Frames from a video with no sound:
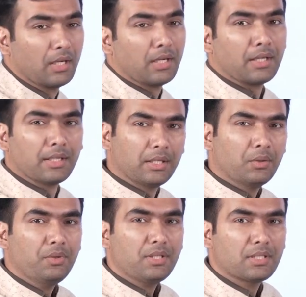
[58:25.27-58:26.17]
In
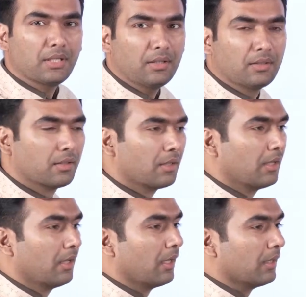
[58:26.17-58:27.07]
USA,
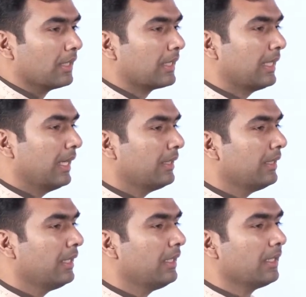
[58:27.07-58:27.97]
the
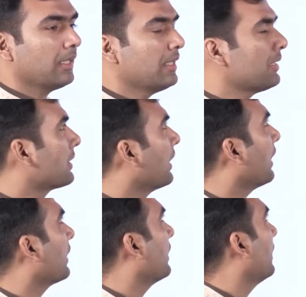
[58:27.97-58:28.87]
candidate is
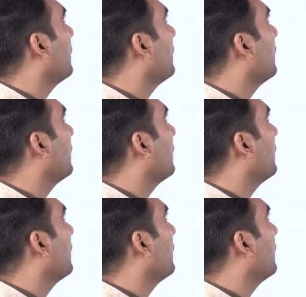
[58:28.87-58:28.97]
selected